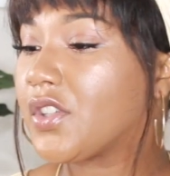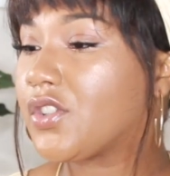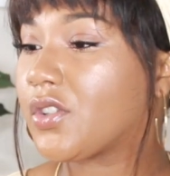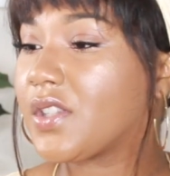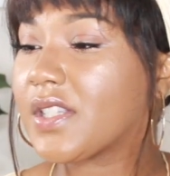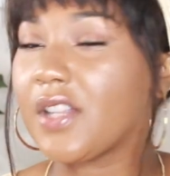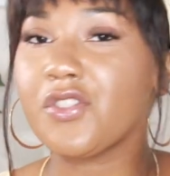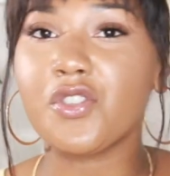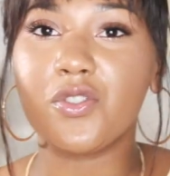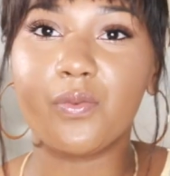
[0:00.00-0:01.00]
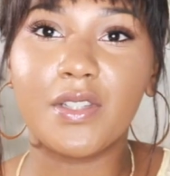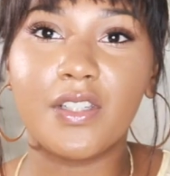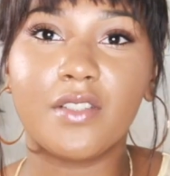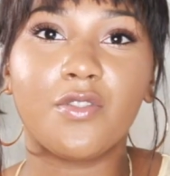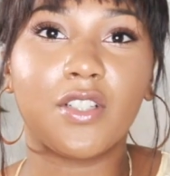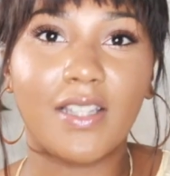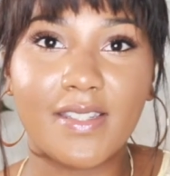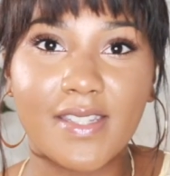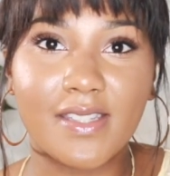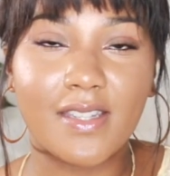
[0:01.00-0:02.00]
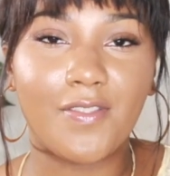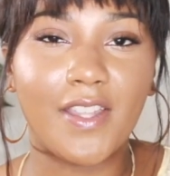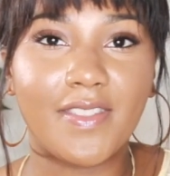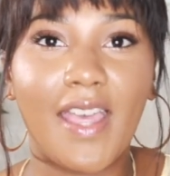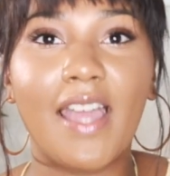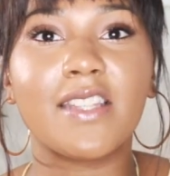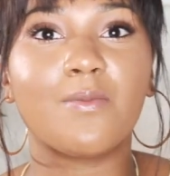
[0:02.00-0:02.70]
So these cleansers are really good for cleansing stuff like that.